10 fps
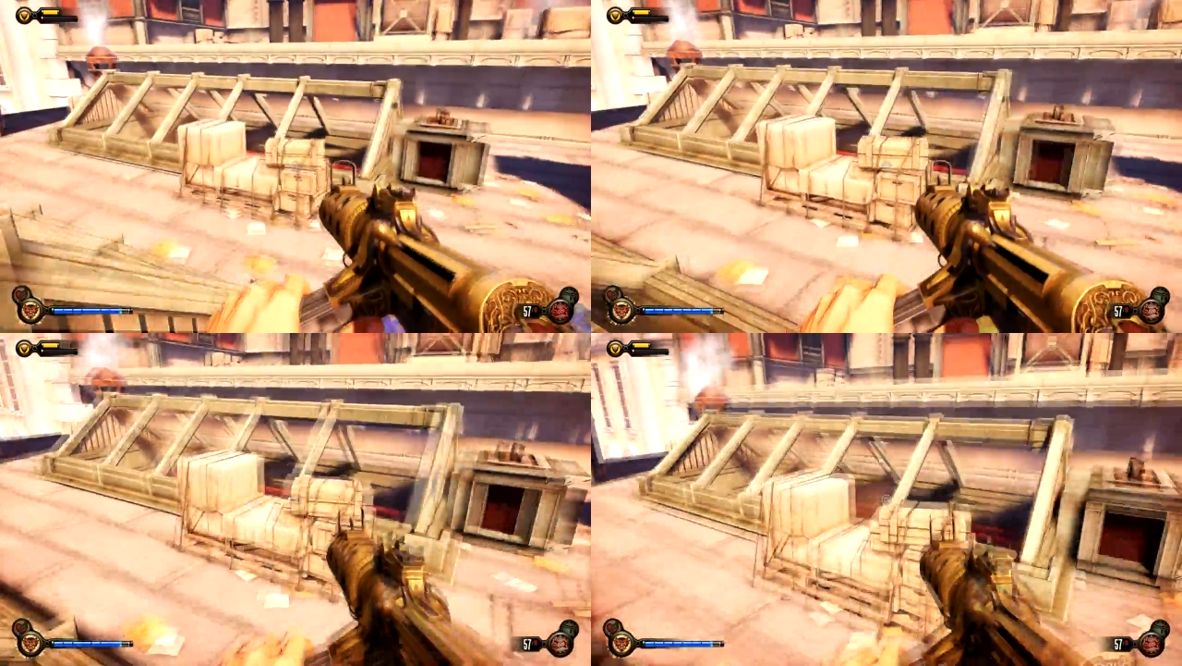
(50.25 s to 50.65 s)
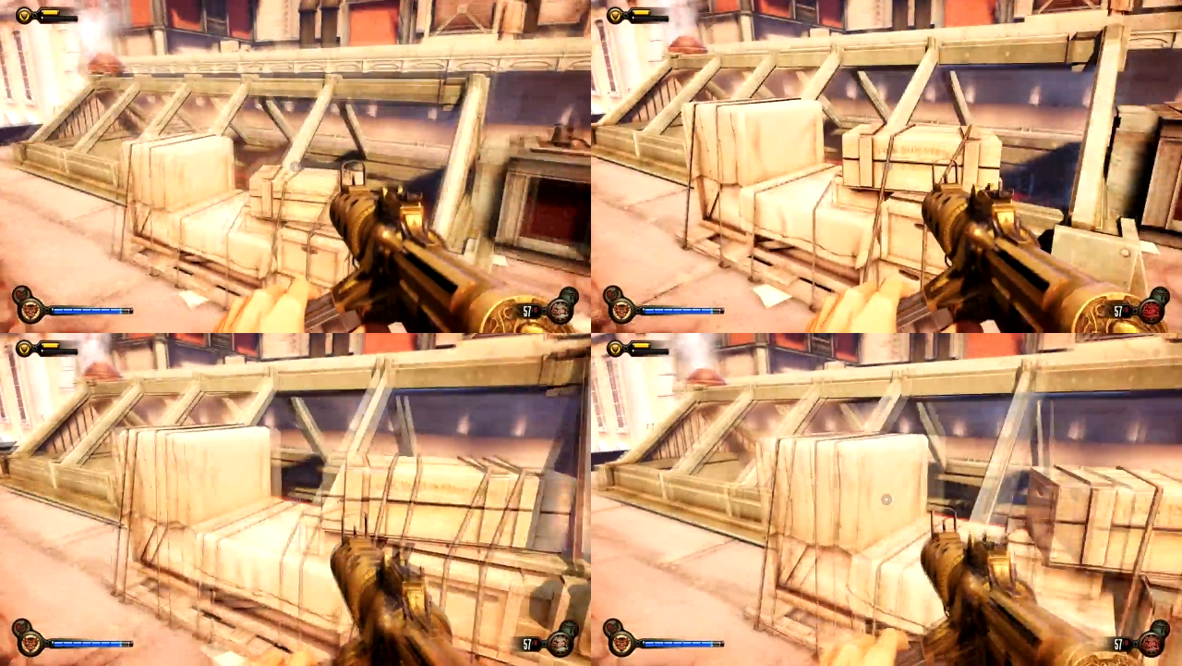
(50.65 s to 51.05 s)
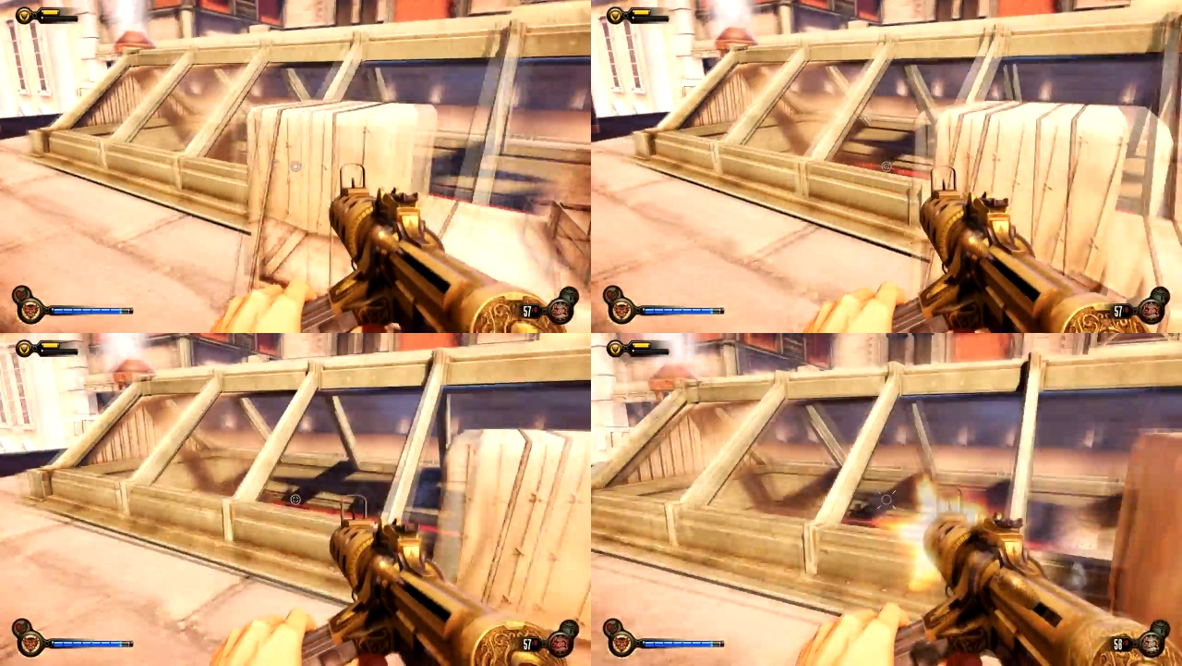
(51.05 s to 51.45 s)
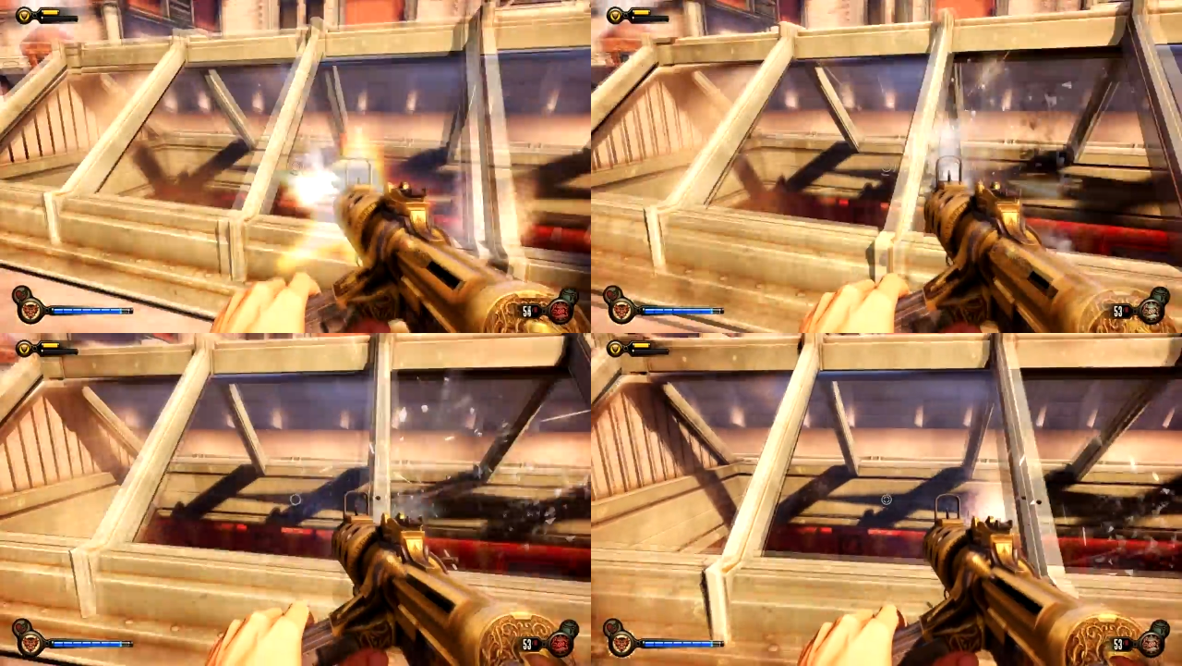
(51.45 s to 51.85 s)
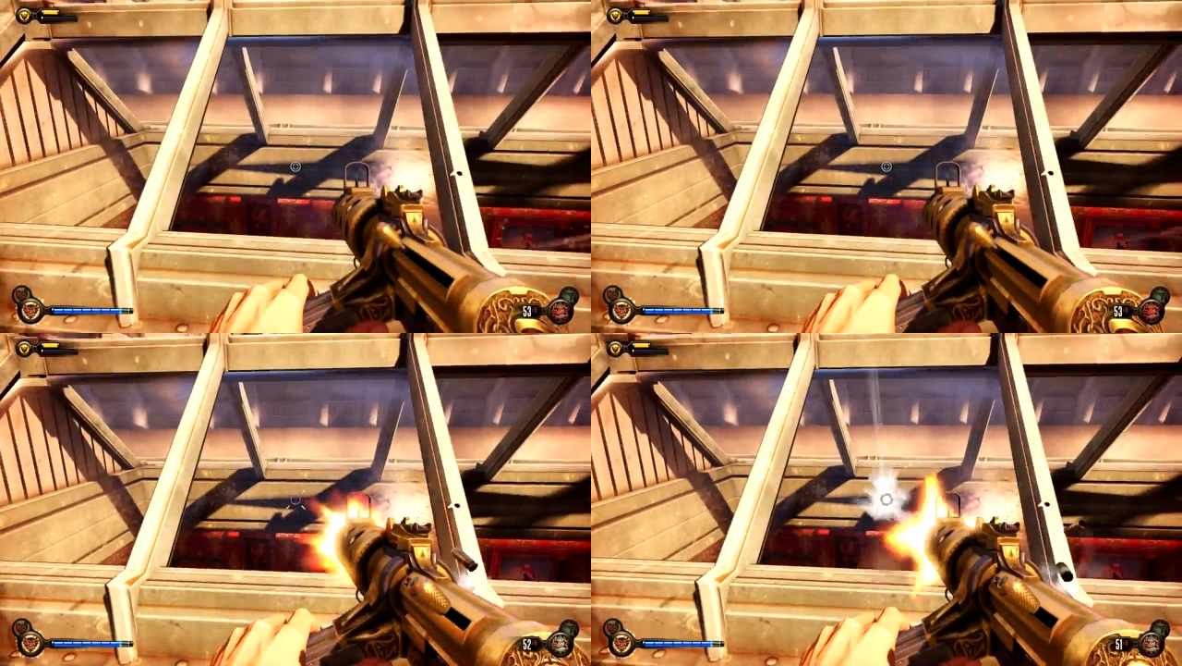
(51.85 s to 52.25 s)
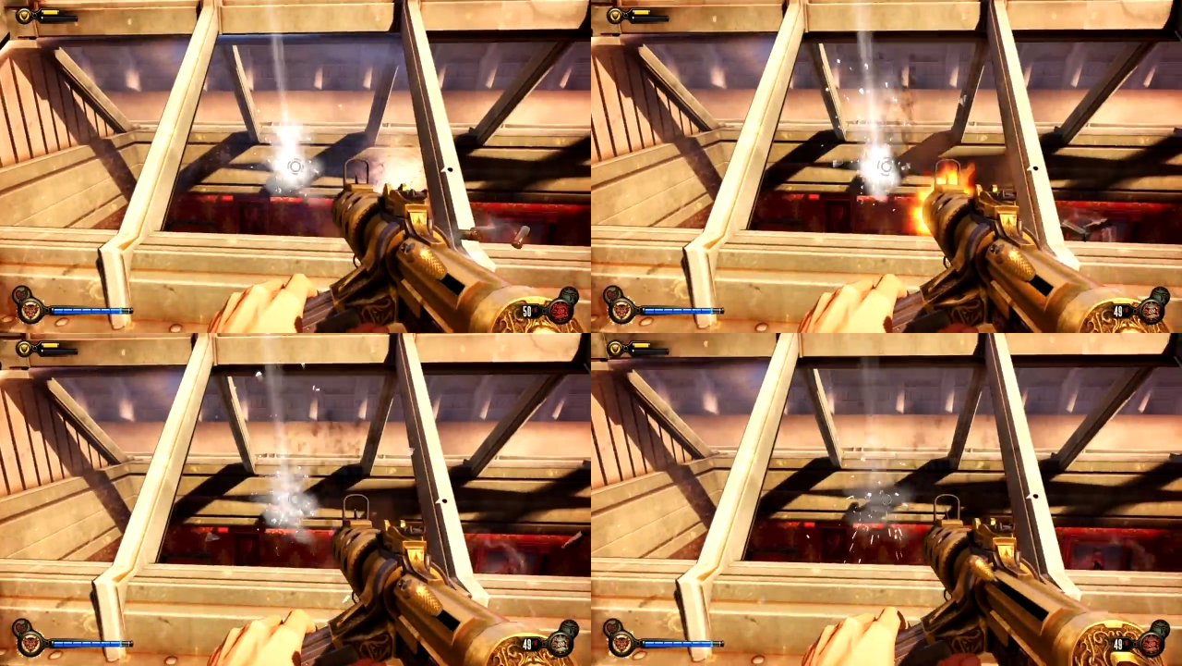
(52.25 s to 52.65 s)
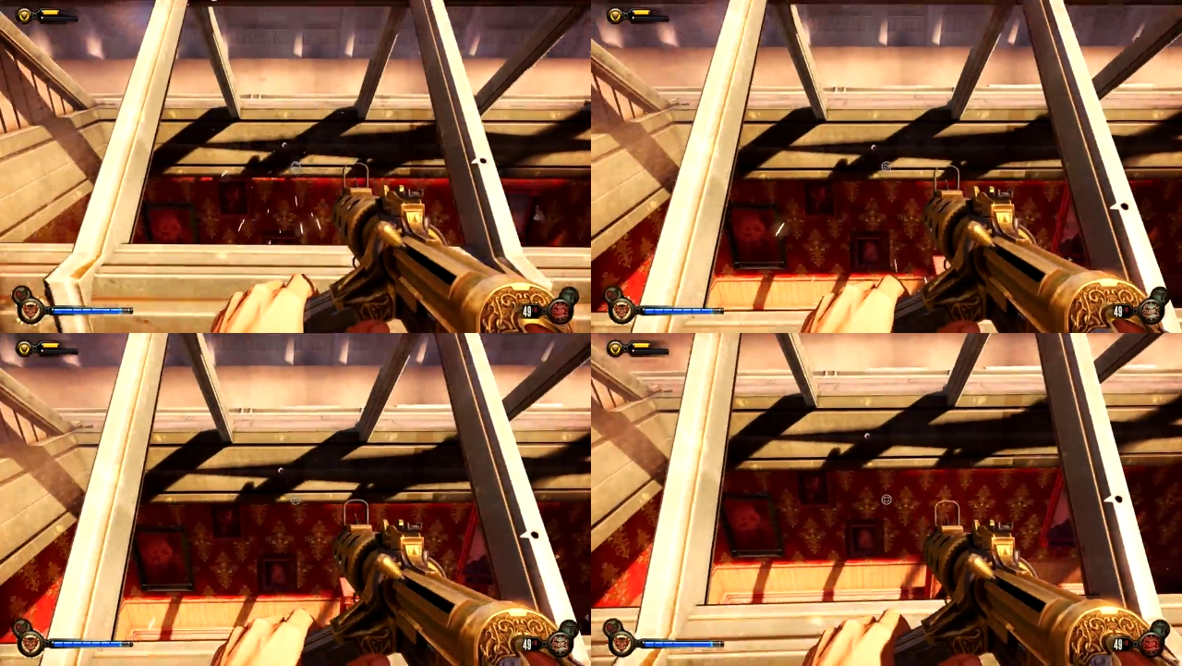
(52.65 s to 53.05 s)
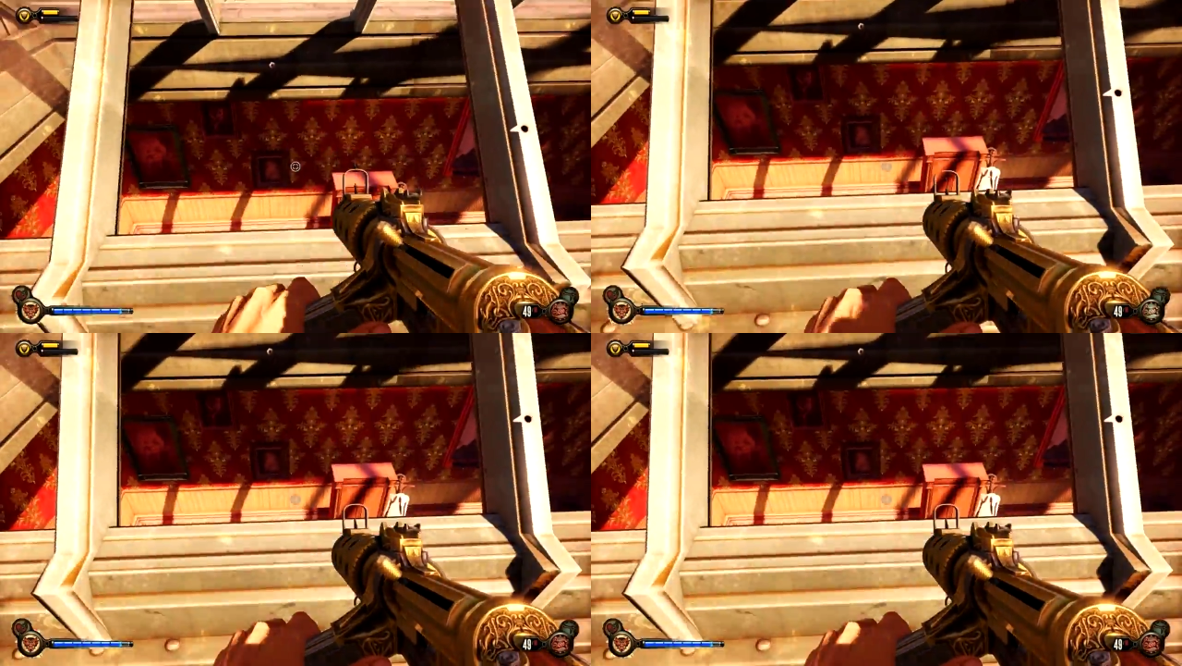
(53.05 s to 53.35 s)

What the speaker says: No face is visible, so there are no lips to read.